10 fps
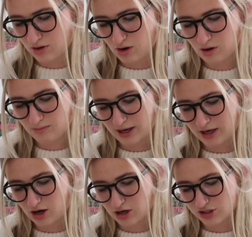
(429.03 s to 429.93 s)
Oh my
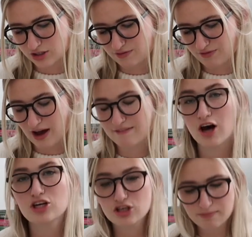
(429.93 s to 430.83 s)
gosh, it's
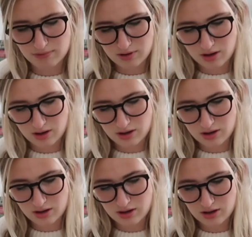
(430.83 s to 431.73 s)
500.
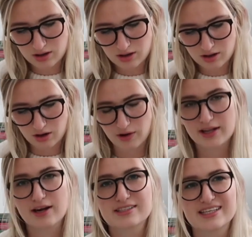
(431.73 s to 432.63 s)
Oh, I
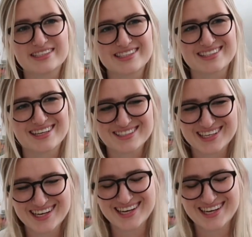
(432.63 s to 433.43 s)
thought it said 600.